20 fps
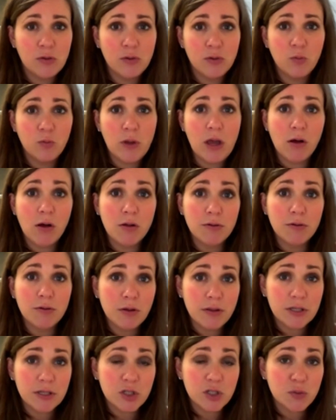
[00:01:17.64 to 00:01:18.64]
We all know
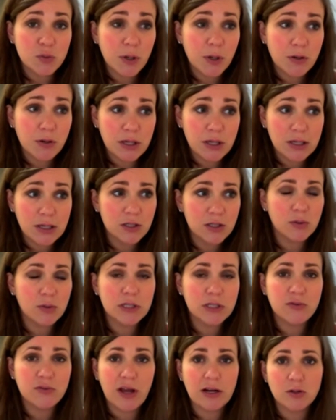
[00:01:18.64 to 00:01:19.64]
that smoking is a
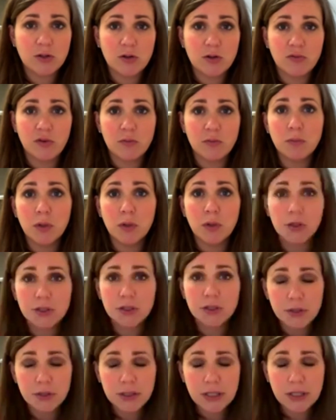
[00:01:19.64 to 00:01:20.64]
risk factor for
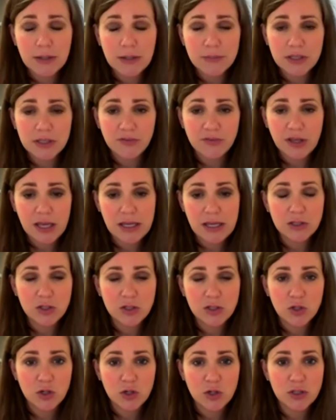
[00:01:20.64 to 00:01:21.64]
multiple types of
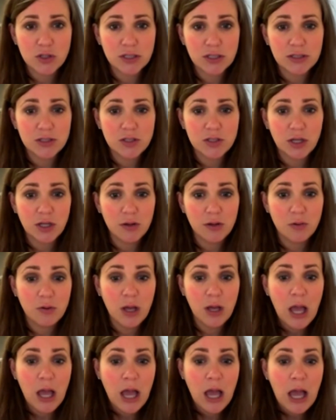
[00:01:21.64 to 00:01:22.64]
cancers. And so
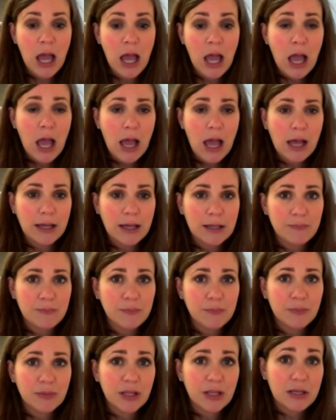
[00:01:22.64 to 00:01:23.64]

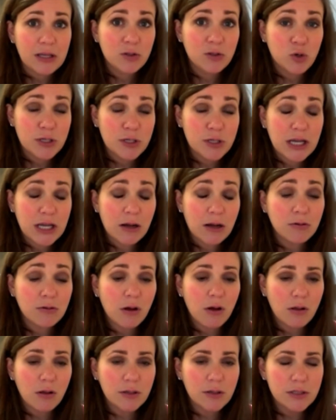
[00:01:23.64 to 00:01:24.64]
increased
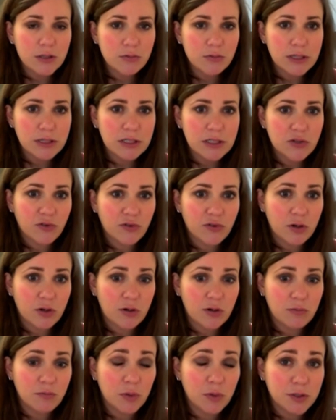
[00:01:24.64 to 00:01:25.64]
alcohol is a risk
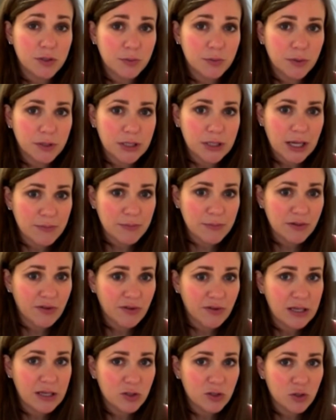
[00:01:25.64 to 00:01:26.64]
for multiple types of
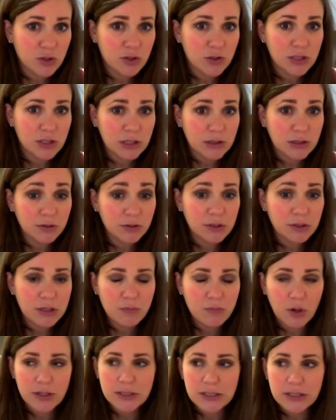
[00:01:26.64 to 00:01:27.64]
cancers, including
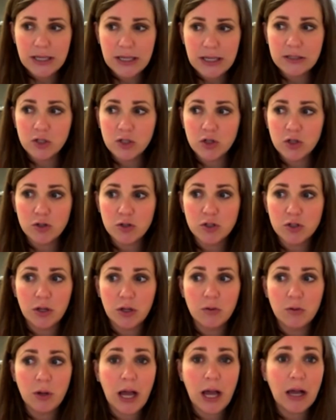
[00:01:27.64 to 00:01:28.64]
breast cancer.
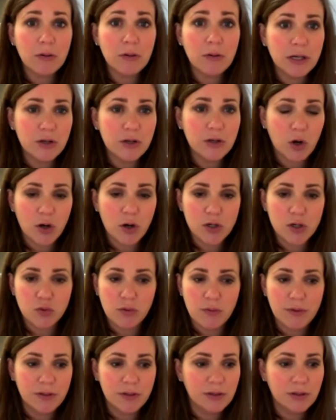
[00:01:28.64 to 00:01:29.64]
So I would encourage
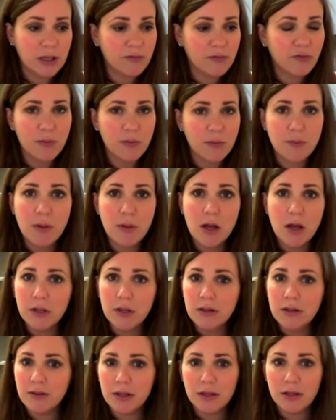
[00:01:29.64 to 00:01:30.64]
women, from the
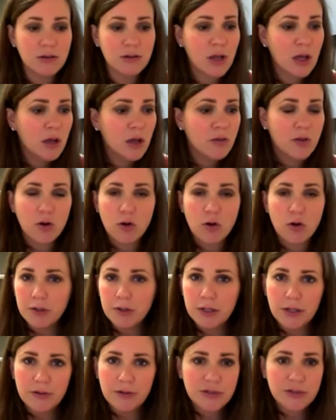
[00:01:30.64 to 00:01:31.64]
moment that they're old
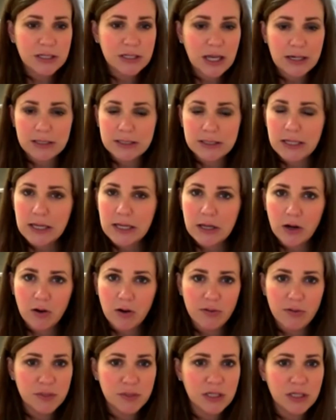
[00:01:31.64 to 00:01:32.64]
enough to kind of take care of
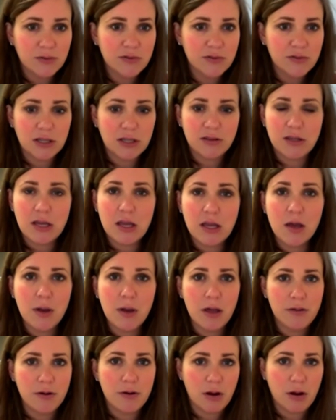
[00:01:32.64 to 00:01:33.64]
themselves, to think
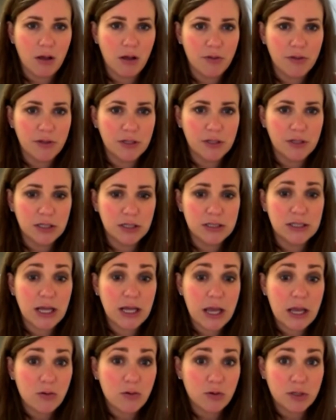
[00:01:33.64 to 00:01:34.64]
about their health and to
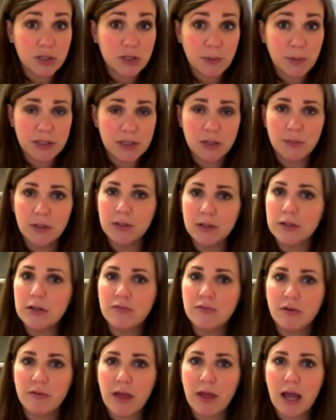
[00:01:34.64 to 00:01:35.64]
take responsibility
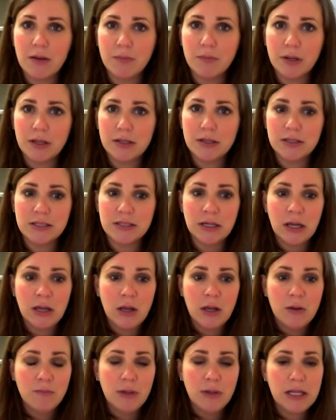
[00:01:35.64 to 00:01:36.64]
for that, because
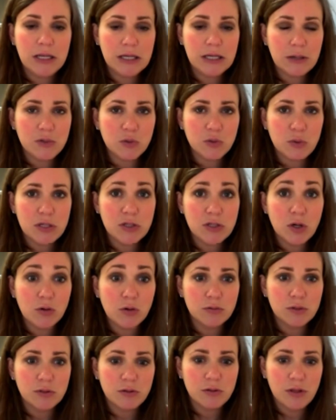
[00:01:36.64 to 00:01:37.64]
many times we
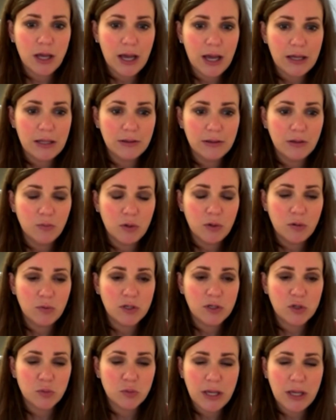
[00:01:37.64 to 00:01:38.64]
don't do that and then we
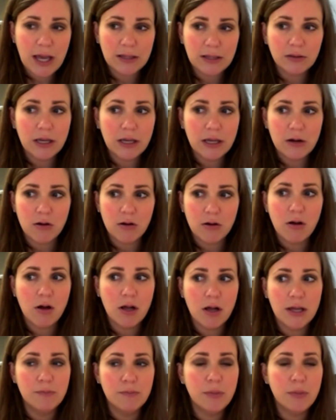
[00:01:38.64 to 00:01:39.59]
wish we had later on.